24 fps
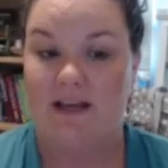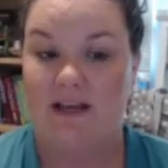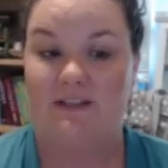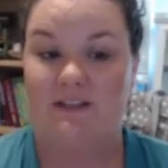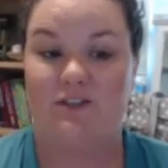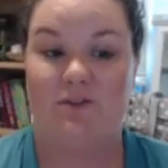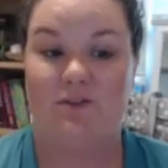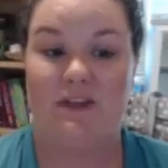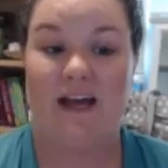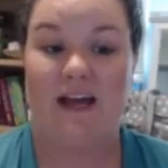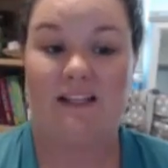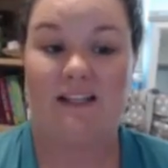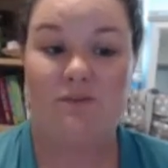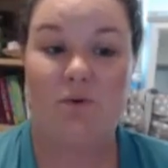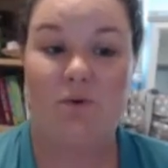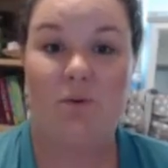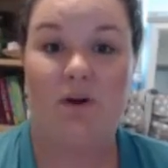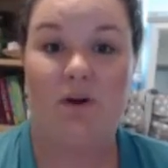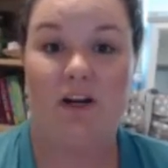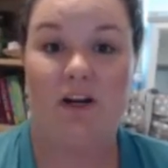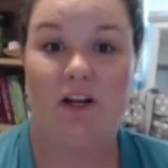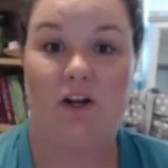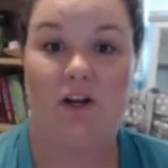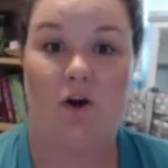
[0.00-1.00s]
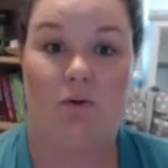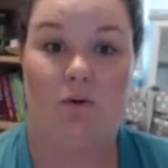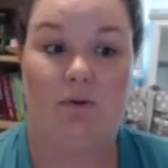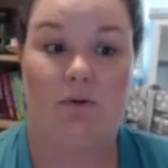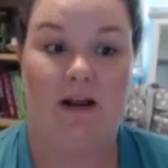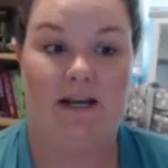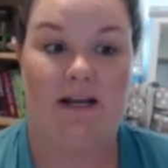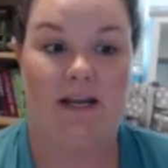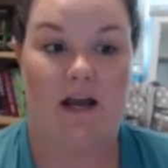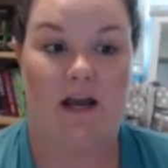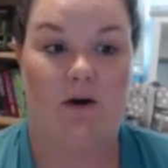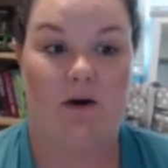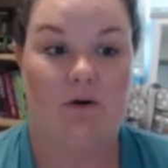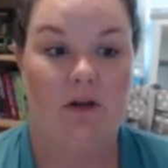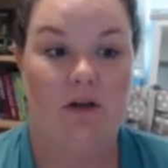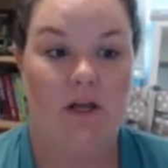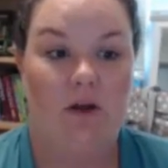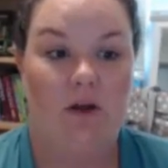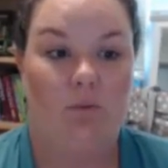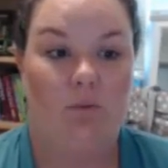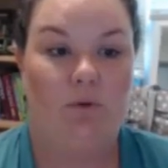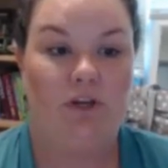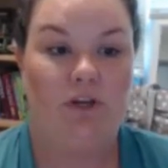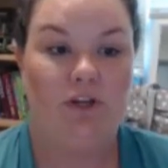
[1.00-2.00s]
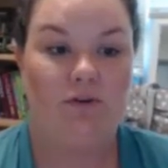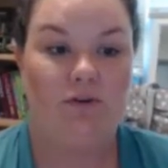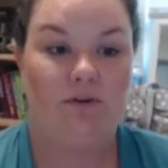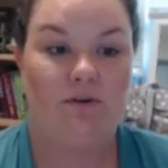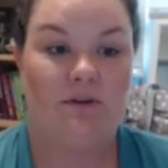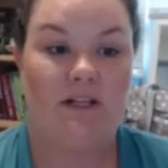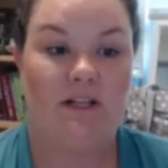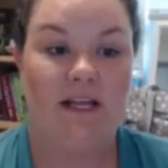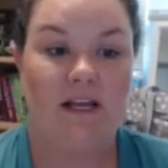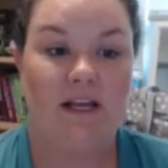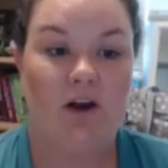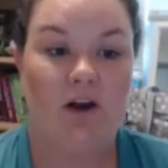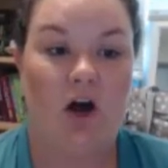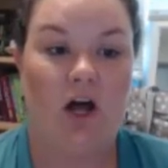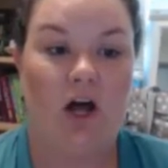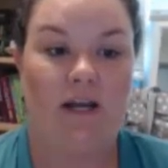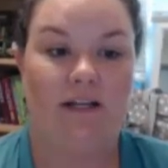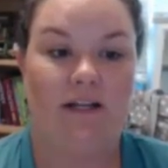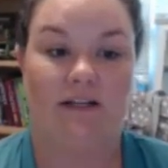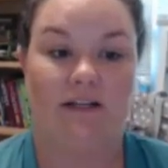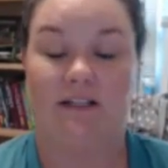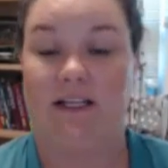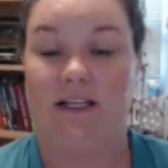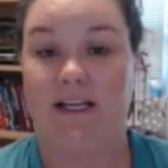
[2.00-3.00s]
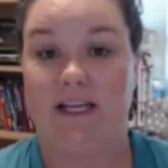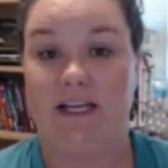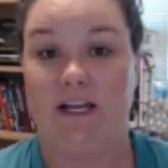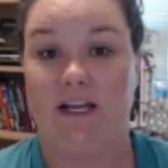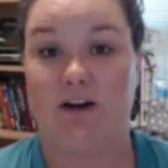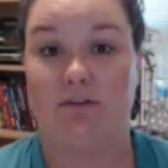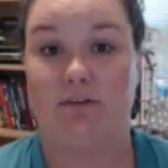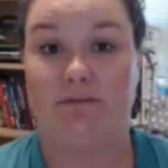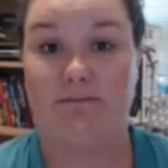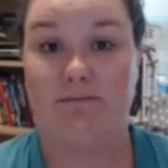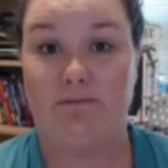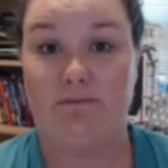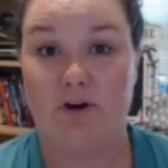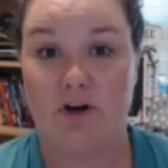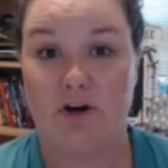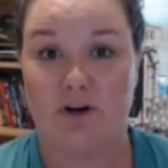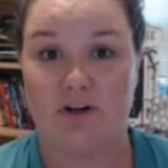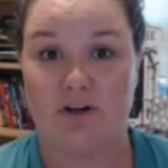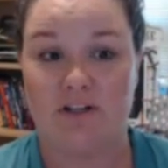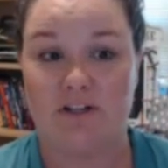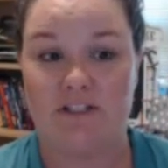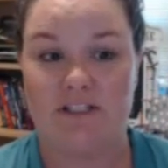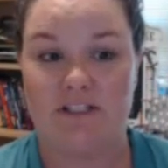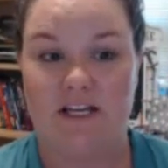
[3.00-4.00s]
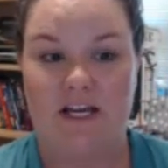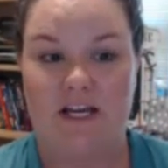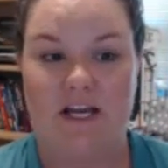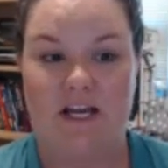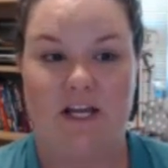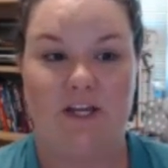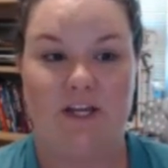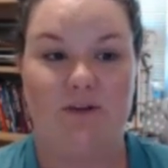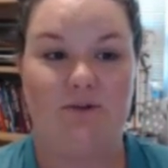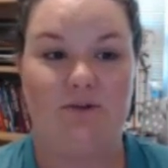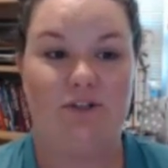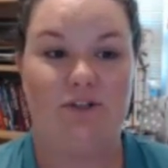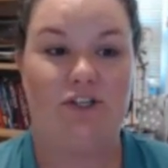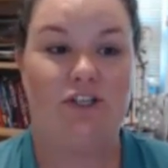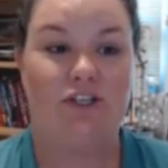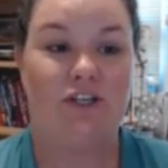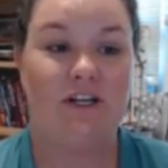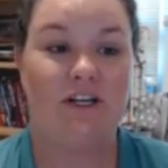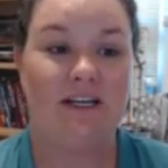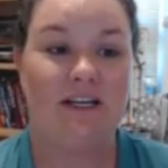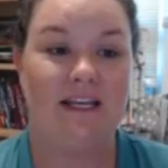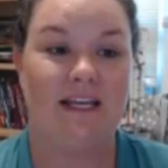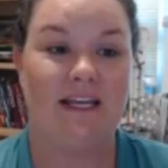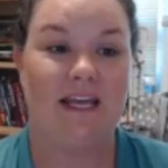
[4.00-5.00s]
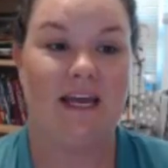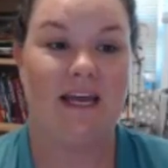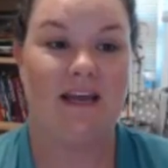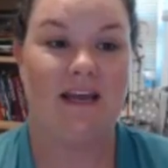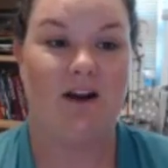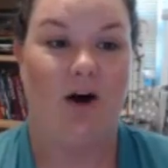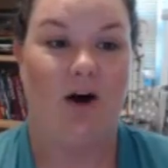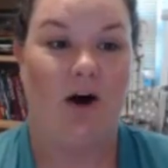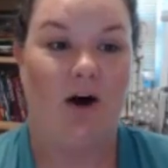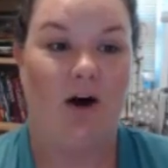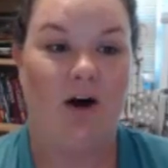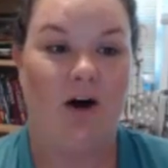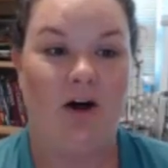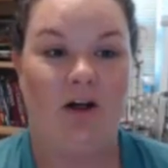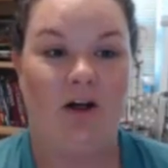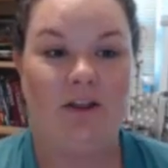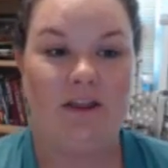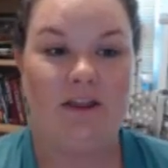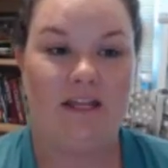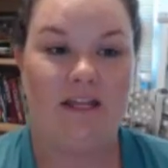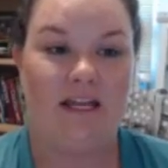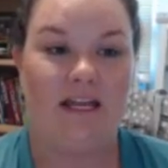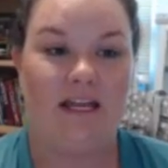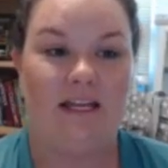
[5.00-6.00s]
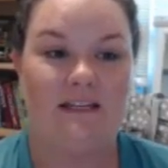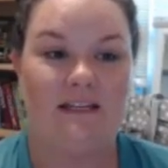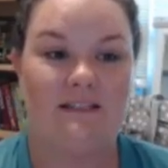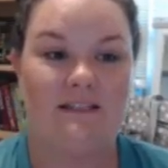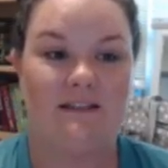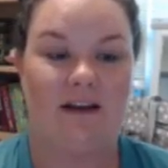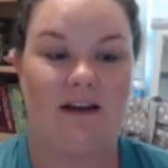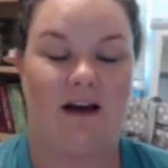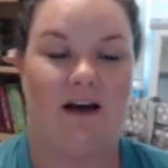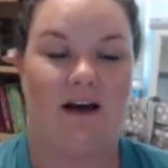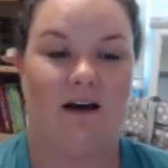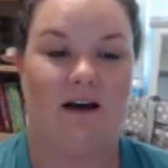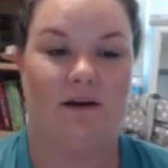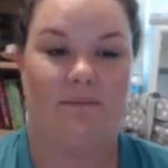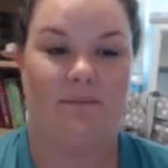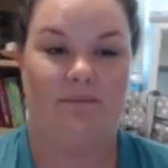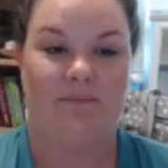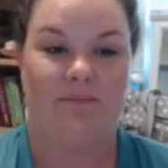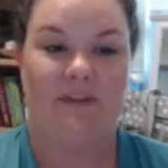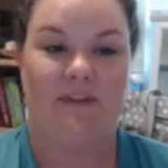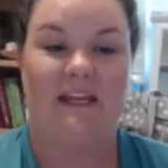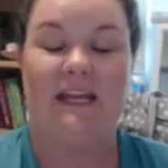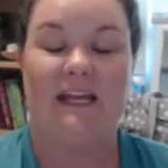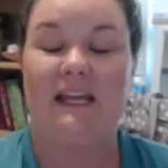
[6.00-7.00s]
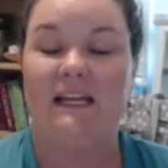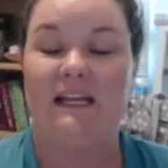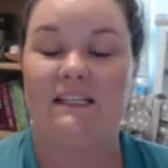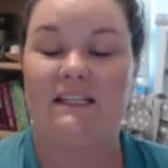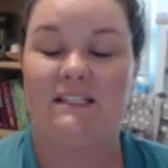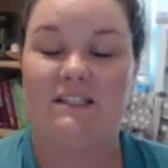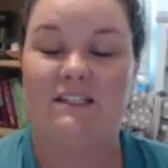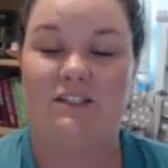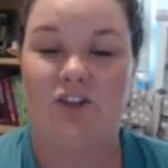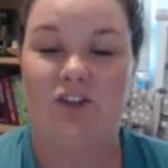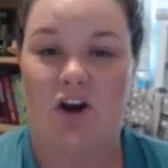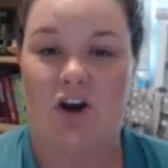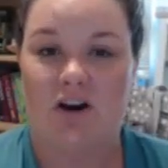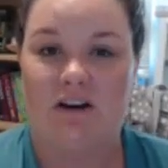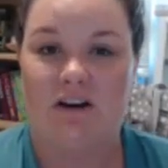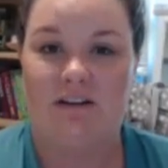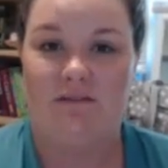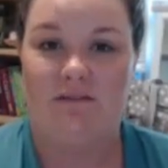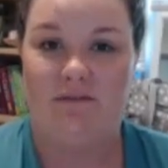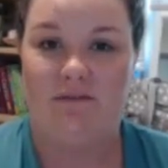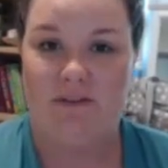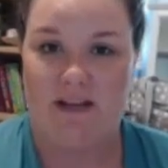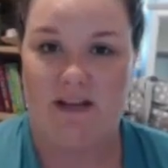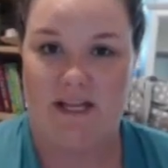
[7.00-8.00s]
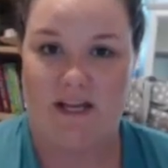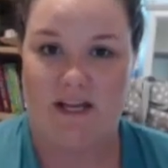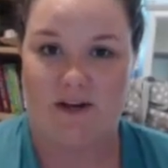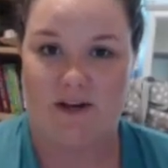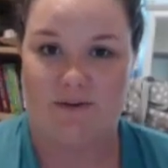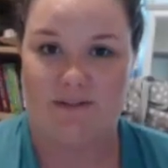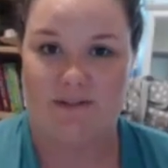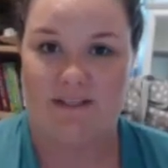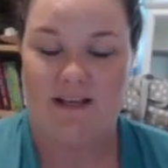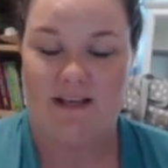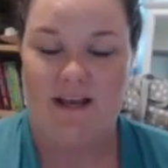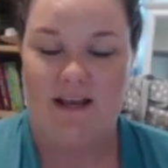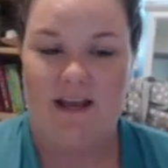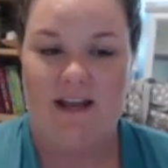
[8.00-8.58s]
So that's where we're going to go right now. When you click on click here first, you should get all these getting started videos.